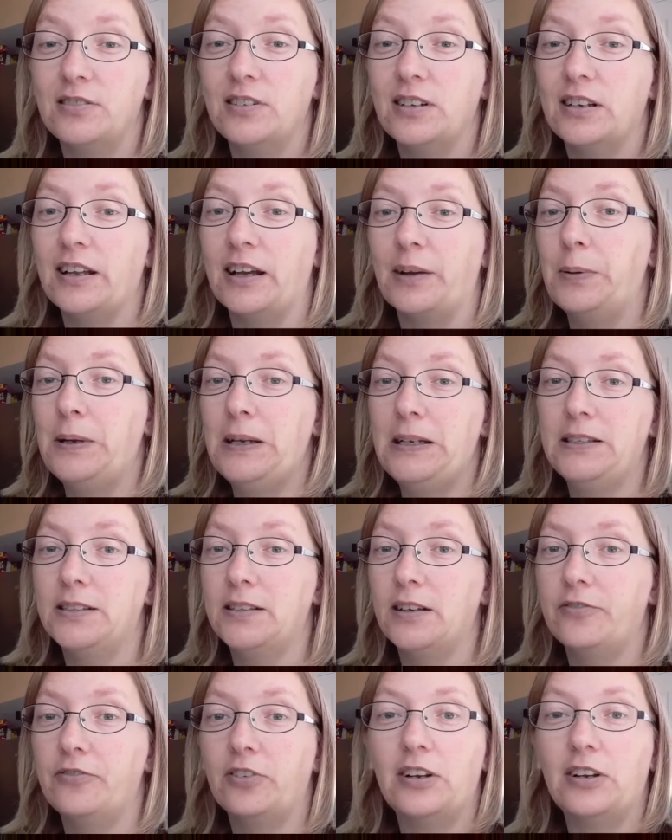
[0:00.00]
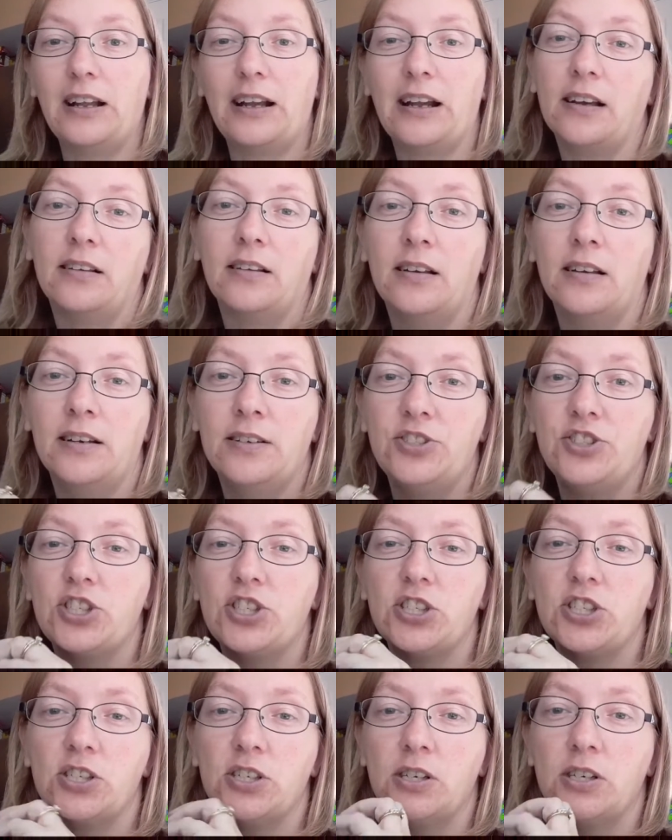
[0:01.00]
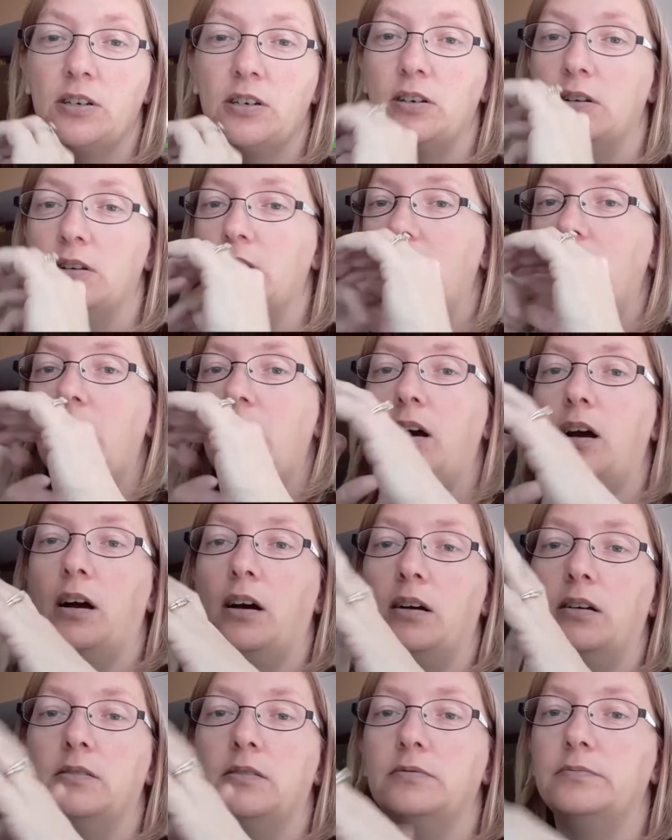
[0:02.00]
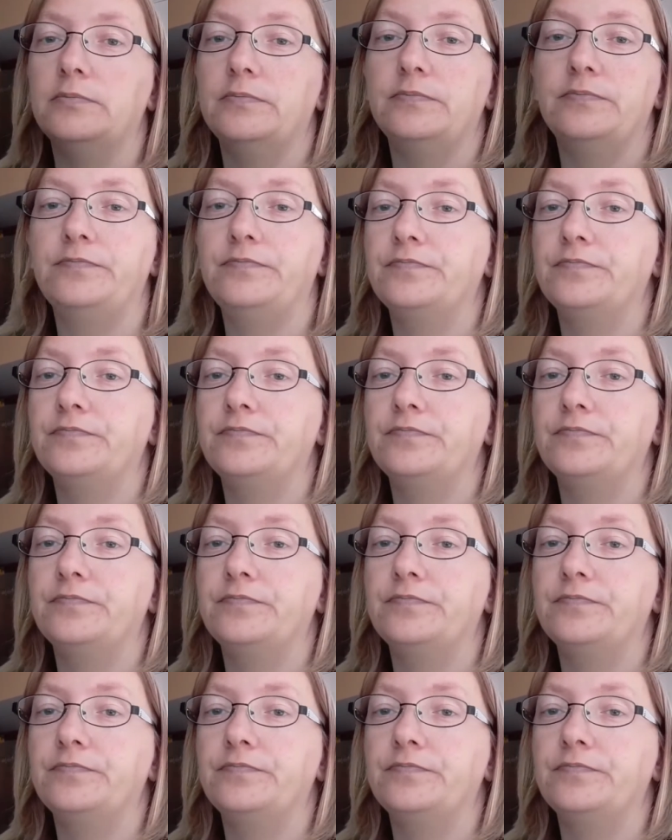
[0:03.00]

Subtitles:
like pizza for like a lunch. Um,